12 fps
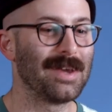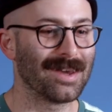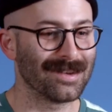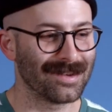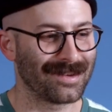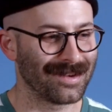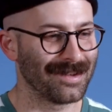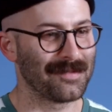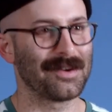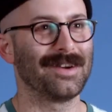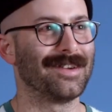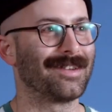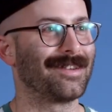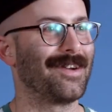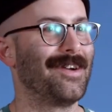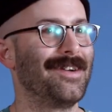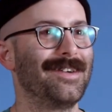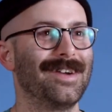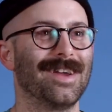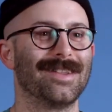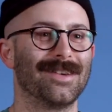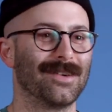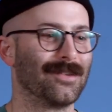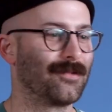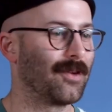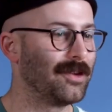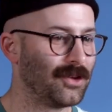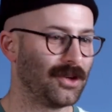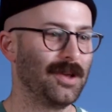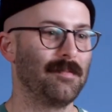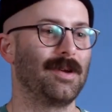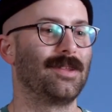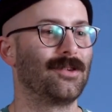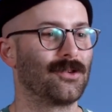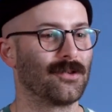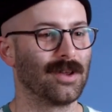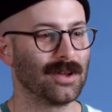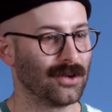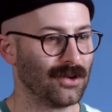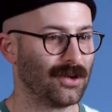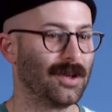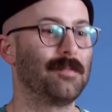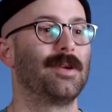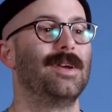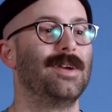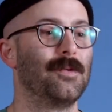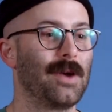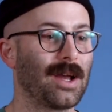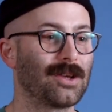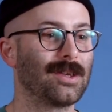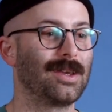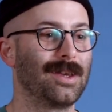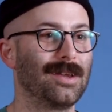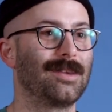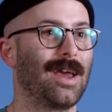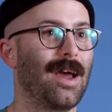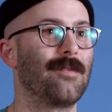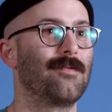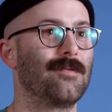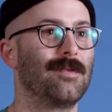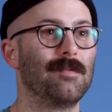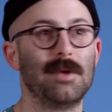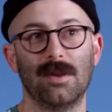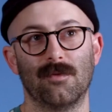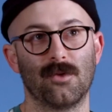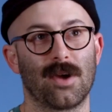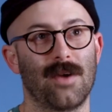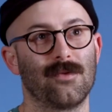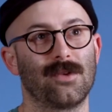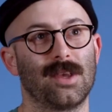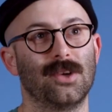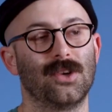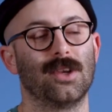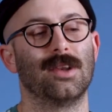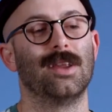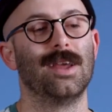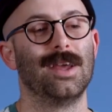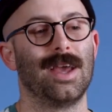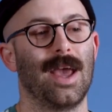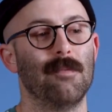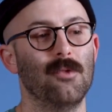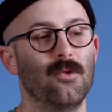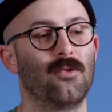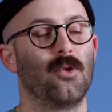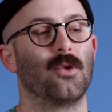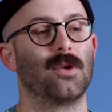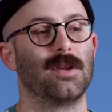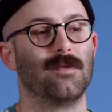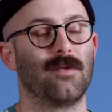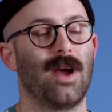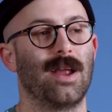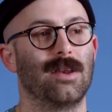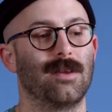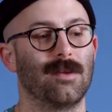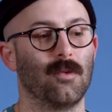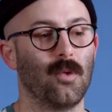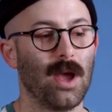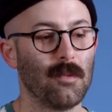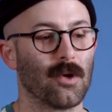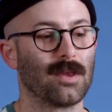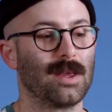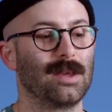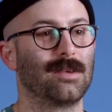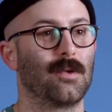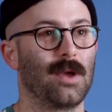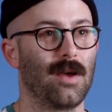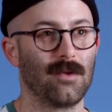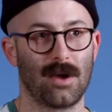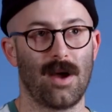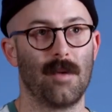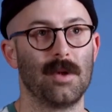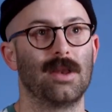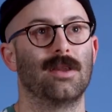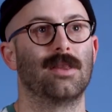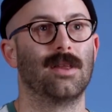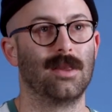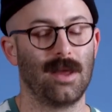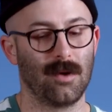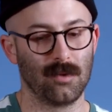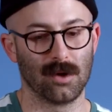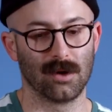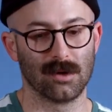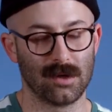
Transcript: because it's delivered in a song, and there's friendship and there's a relationship, we actually get to have meaningful conversation and move forward and find way more things that we have in common than that we're